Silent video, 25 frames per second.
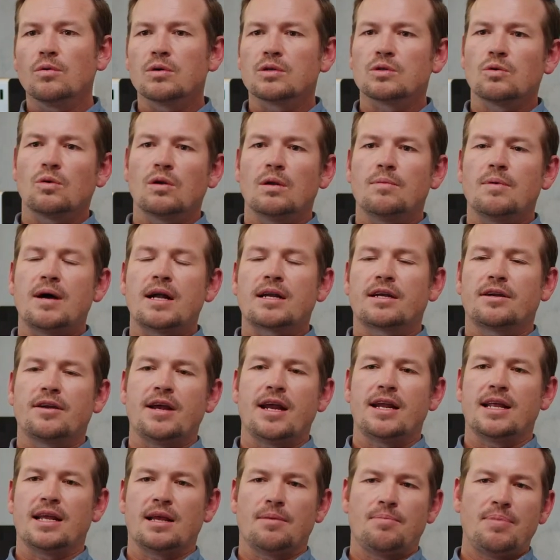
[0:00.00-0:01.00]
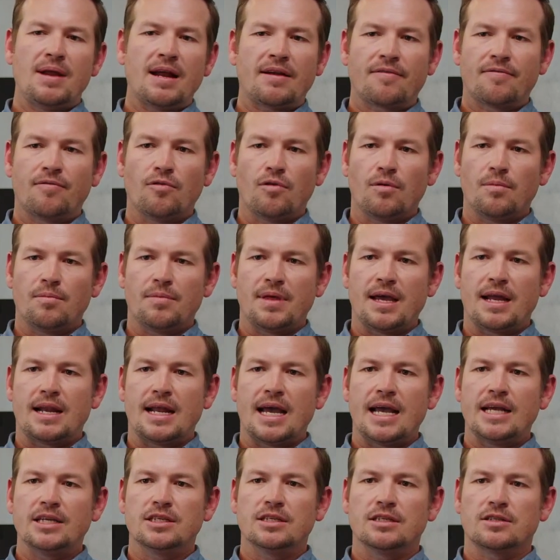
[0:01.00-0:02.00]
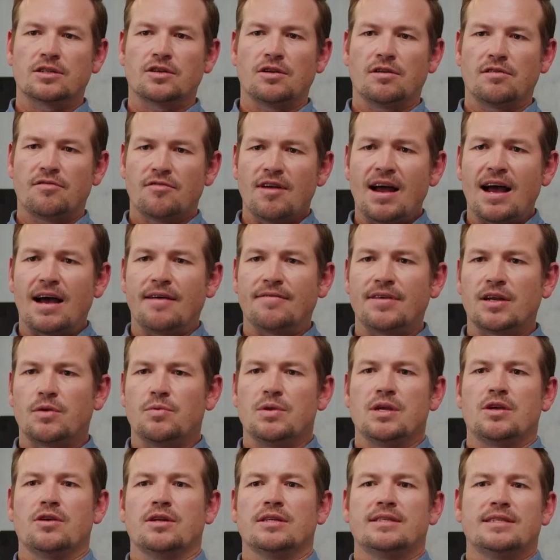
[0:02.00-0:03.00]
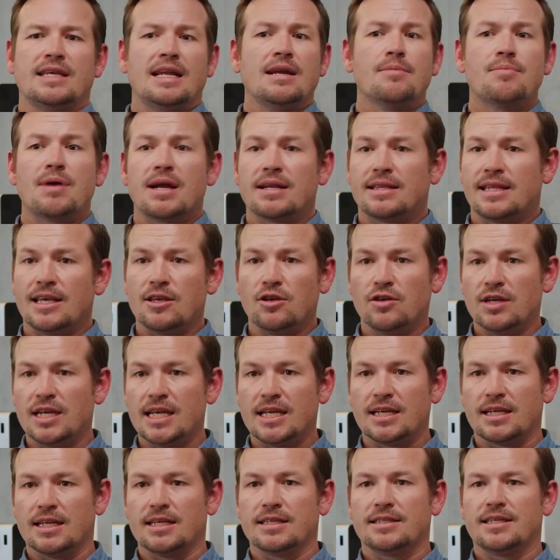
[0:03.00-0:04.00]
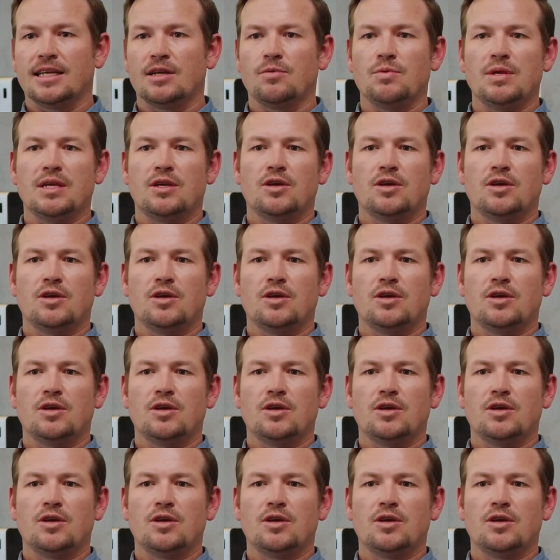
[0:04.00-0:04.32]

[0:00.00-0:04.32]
was all about creating a platform that agents could thrive, that we could celebrate their uniqueness, that we